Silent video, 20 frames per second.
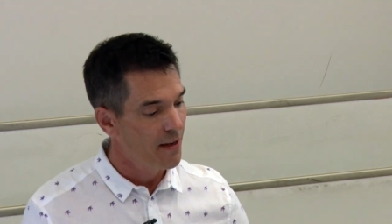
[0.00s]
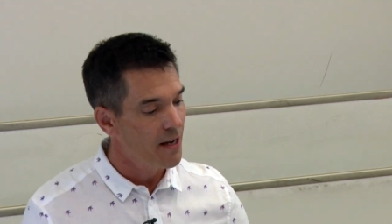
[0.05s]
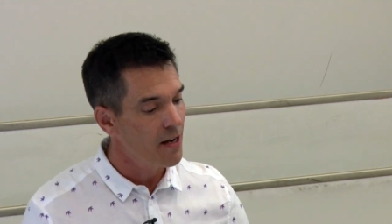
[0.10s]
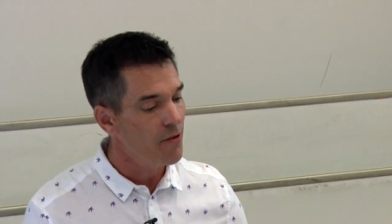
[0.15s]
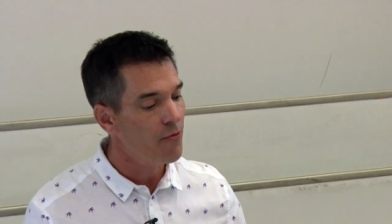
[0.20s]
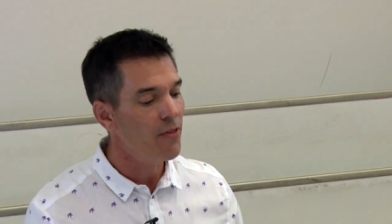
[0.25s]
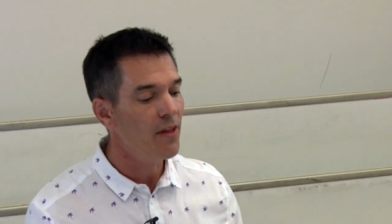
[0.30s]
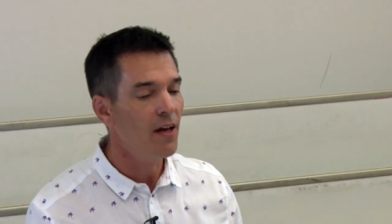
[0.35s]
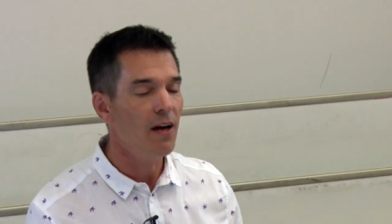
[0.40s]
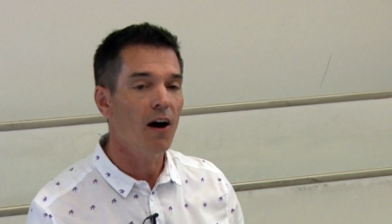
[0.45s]

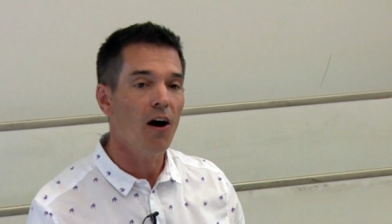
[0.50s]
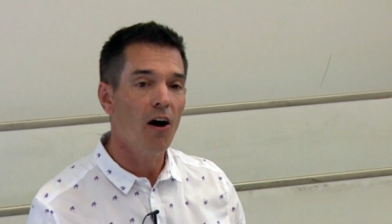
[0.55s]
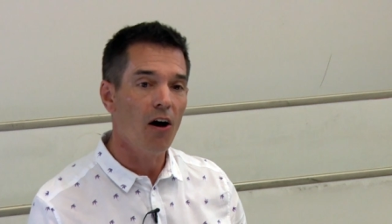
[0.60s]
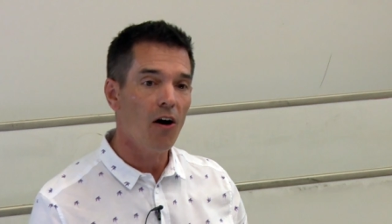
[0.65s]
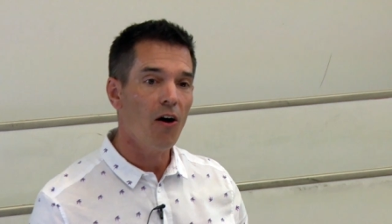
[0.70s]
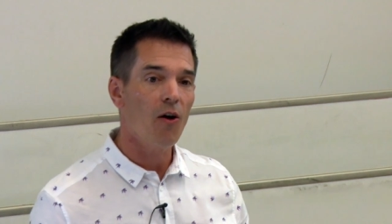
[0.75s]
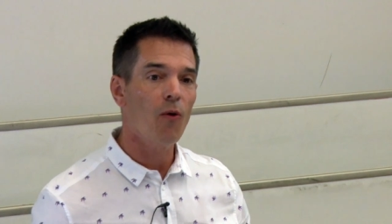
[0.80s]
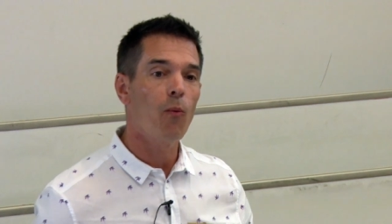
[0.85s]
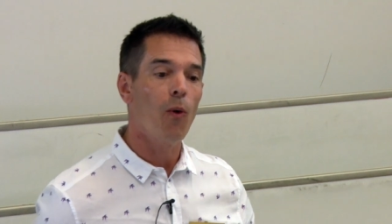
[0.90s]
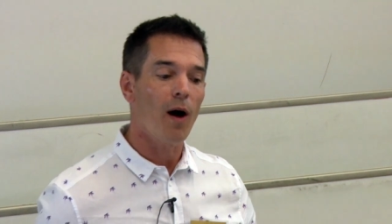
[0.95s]
If there
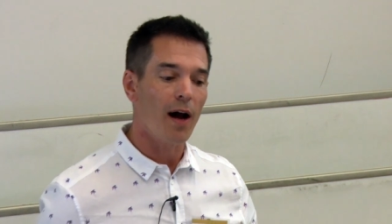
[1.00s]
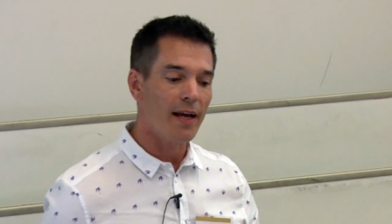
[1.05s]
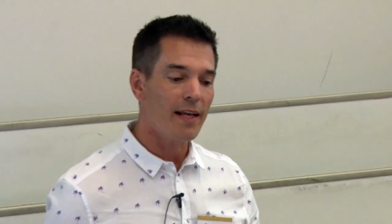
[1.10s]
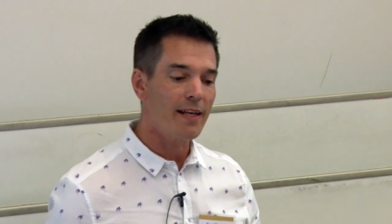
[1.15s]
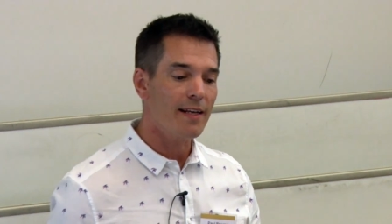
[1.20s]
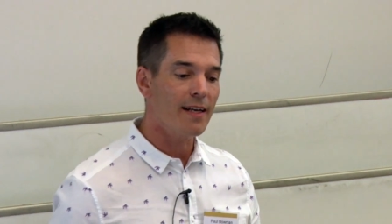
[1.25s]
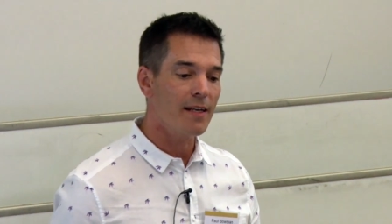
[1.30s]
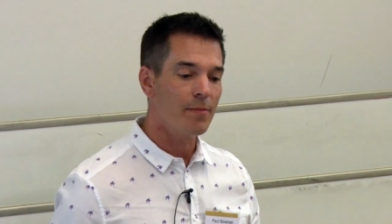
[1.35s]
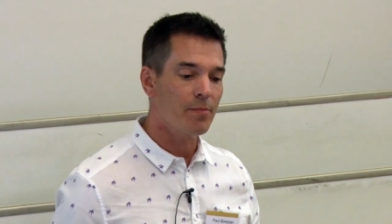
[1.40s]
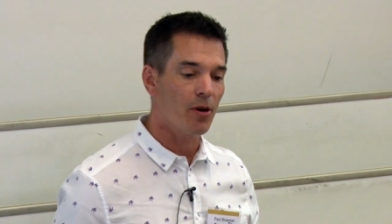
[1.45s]
are
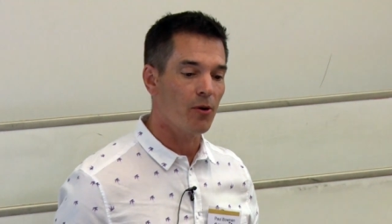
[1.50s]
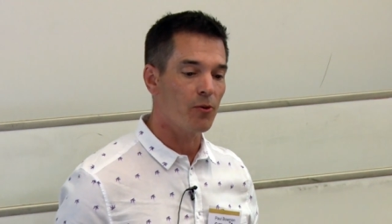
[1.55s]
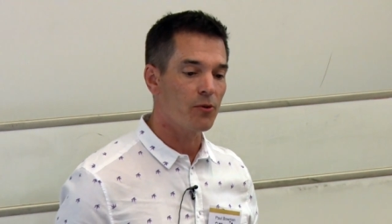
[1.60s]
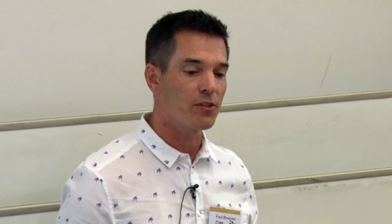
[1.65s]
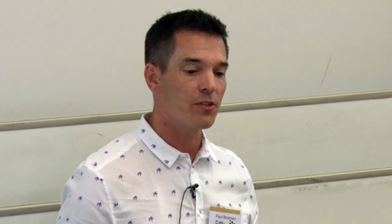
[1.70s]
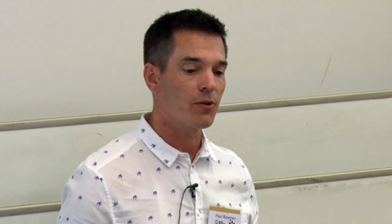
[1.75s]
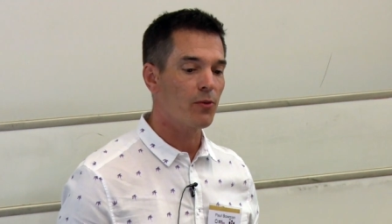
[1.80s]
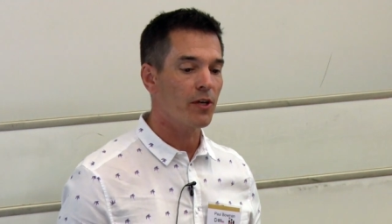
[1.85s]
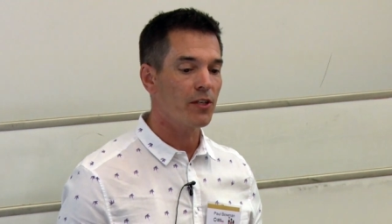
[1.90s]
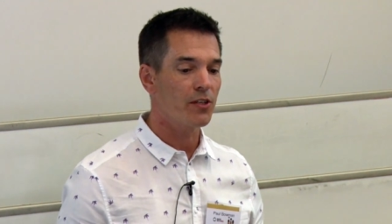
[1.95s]
widely
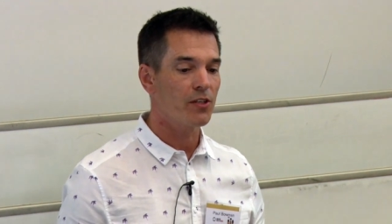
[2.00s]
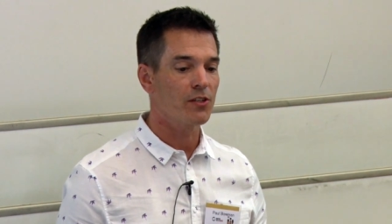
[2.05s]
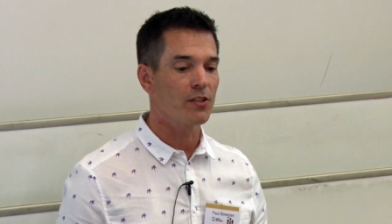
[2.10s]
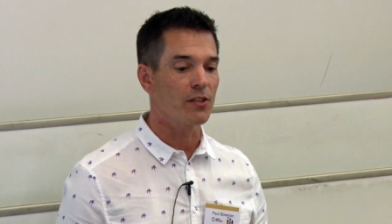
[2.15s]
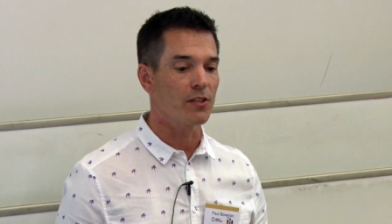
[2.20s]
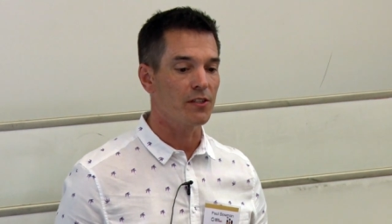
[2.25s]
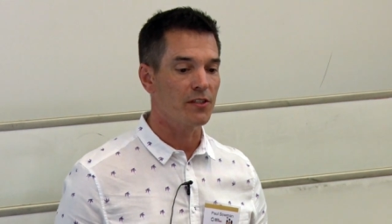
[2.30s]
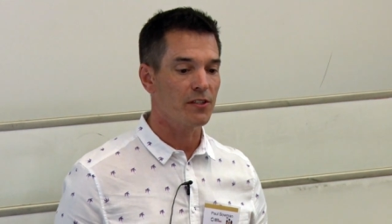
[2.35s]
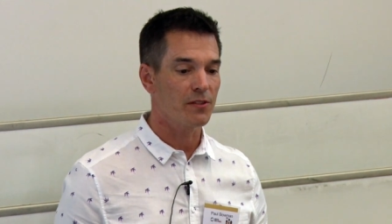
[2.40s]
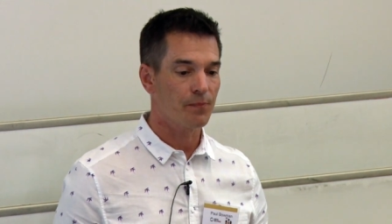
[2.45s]
posed
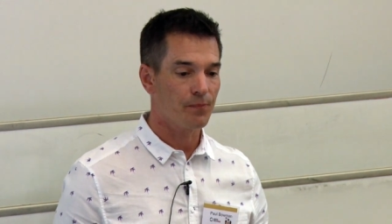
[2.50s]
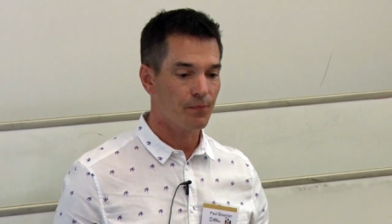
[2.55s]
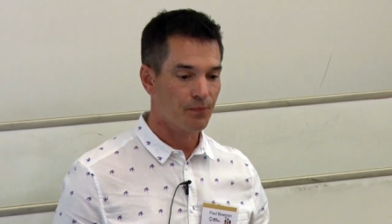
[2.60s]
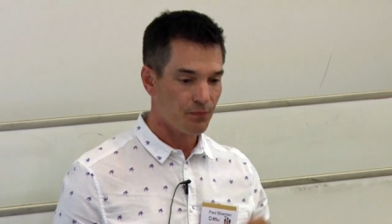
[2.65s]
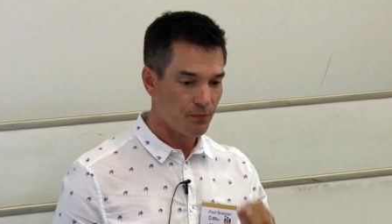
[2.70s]
questions,